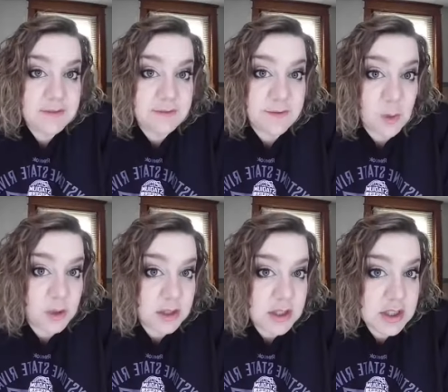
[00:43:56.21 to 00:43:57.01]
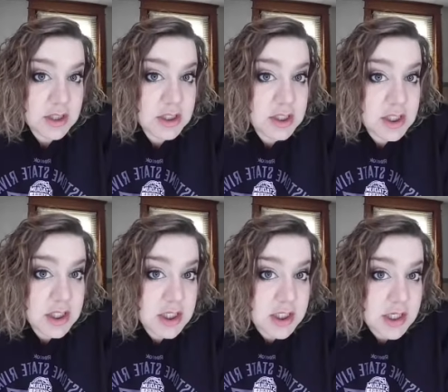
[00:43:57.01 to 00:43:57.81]

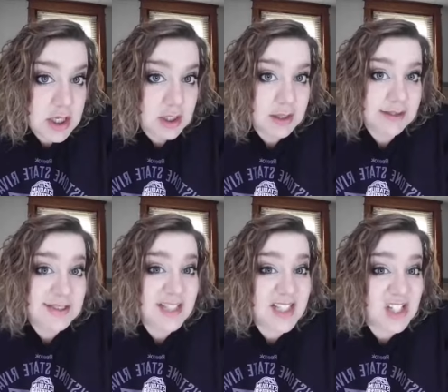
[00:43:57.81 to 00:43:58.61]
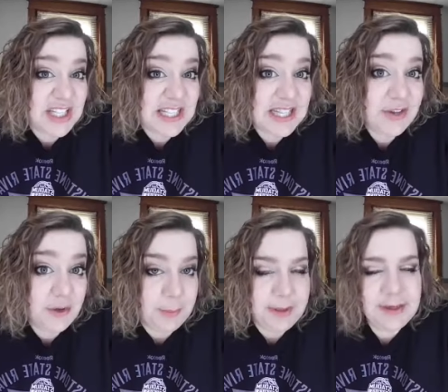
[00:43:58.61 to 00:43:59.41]
divorced because he's going to kill me.